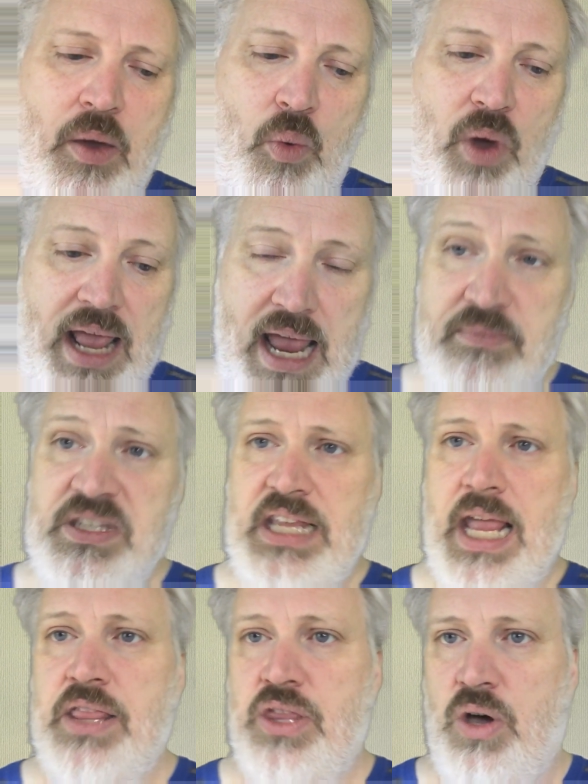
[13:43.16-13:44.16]
What I am
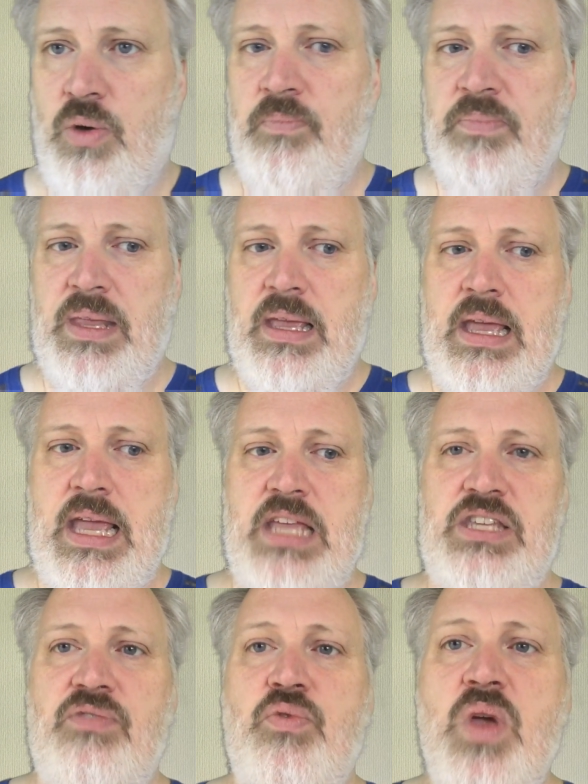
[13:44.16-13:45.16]
saying, though,
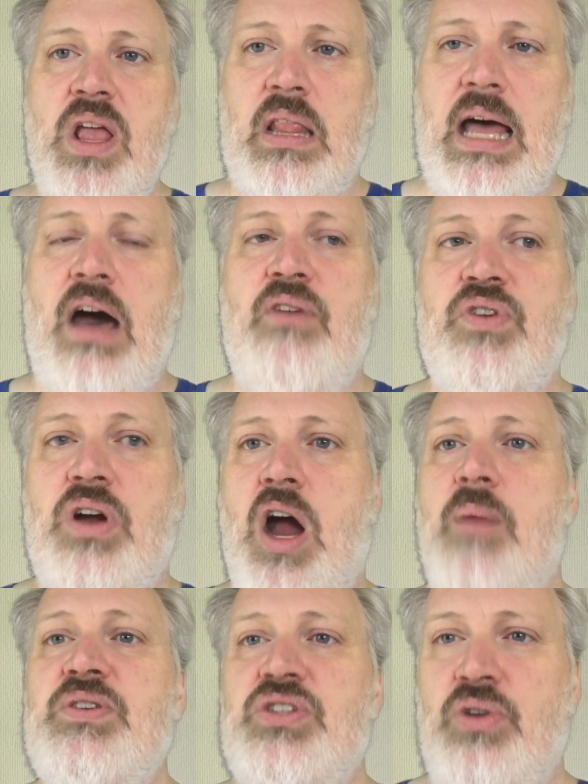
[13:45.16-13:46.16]
is if we allow for
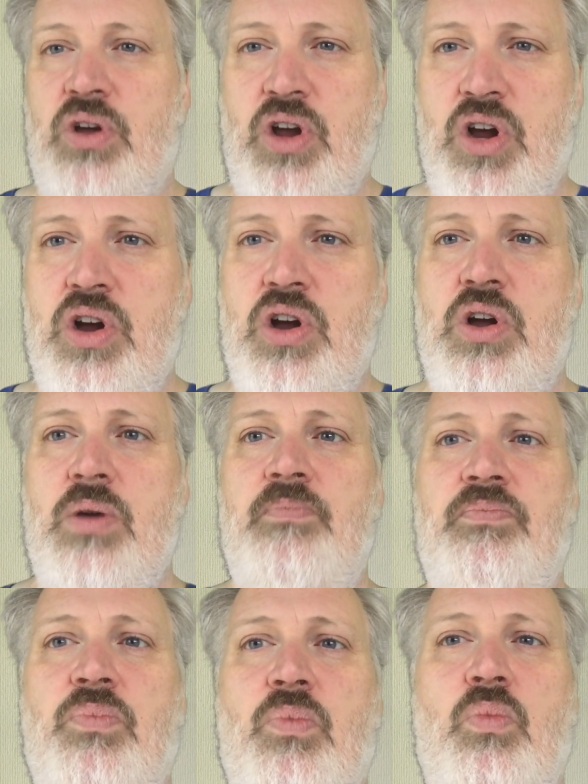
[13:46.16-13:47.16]
commerce to occur
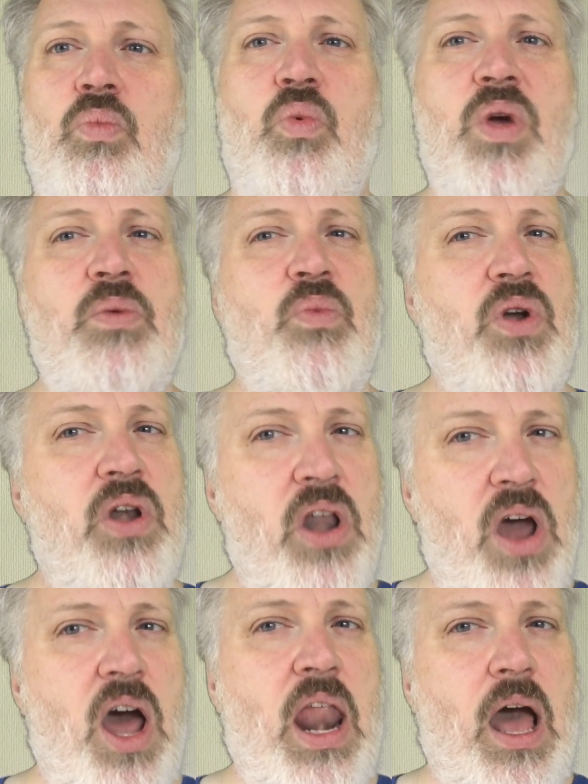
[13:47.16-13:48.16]
when we're
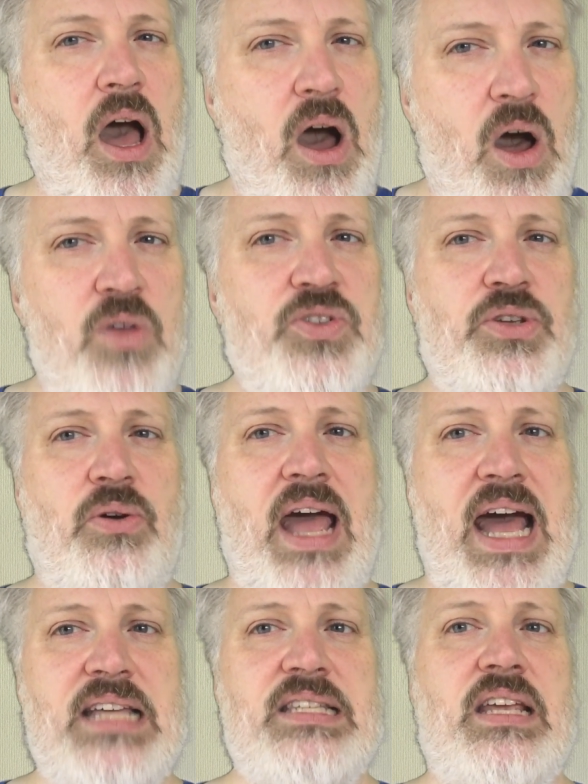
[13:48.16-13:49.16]
not also
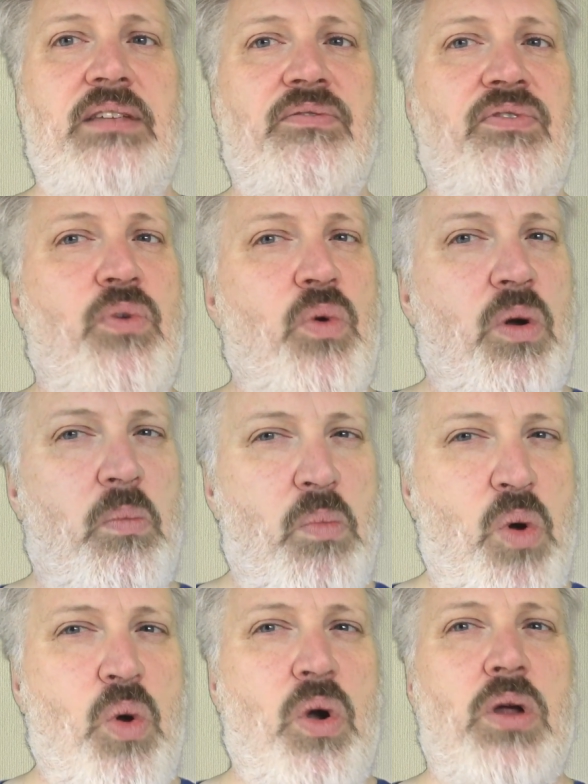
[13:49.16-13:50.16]
asking for a
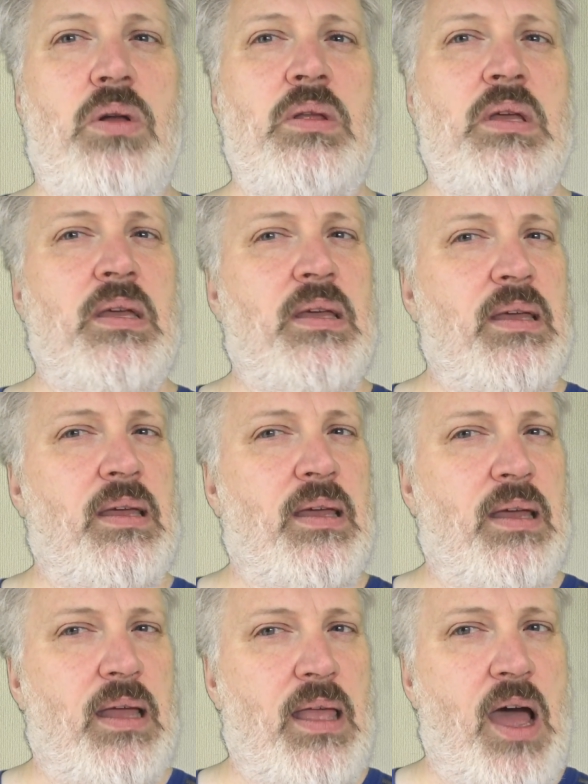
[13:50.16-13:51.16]
moral
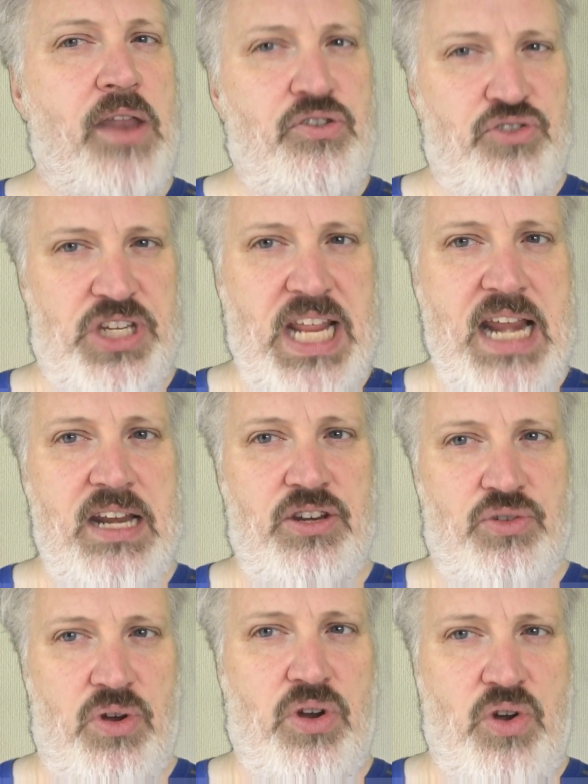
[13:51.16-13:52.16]
understanding
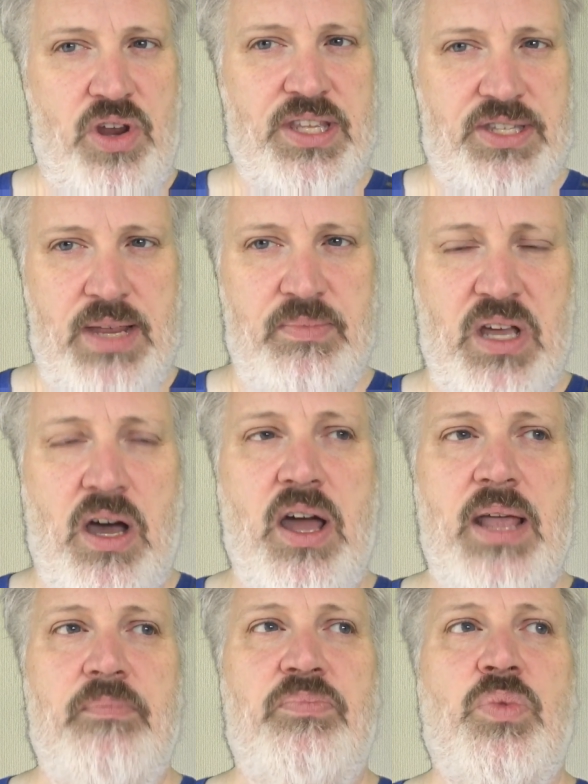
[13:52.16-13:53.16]
to occur at the same
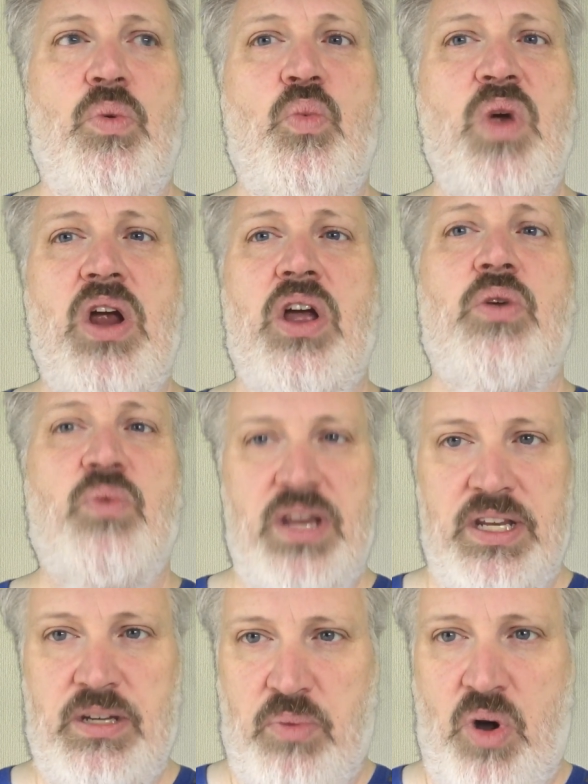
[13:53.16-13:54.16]
time, we're going to run
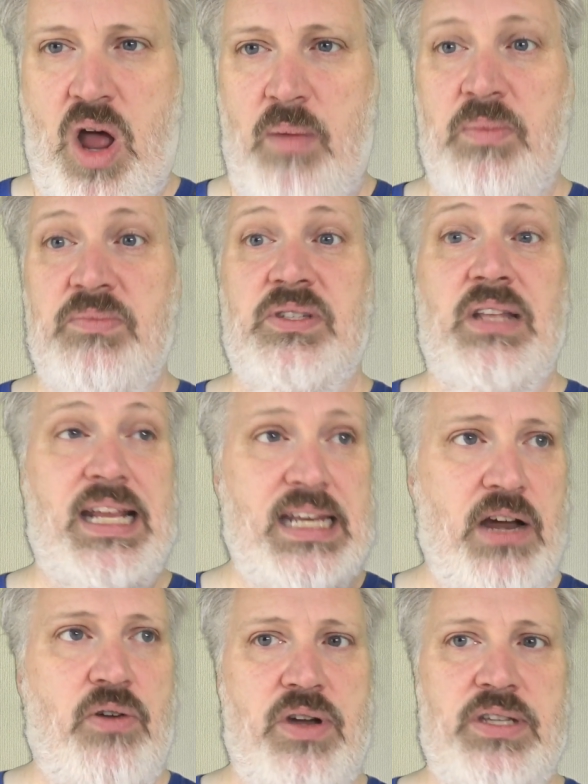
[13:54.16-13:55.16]
into problems like
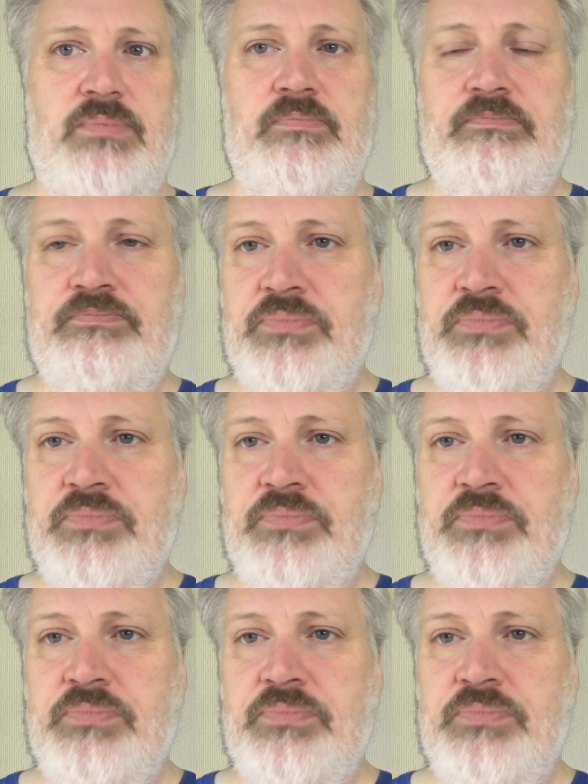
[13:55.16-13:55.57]
terrorism.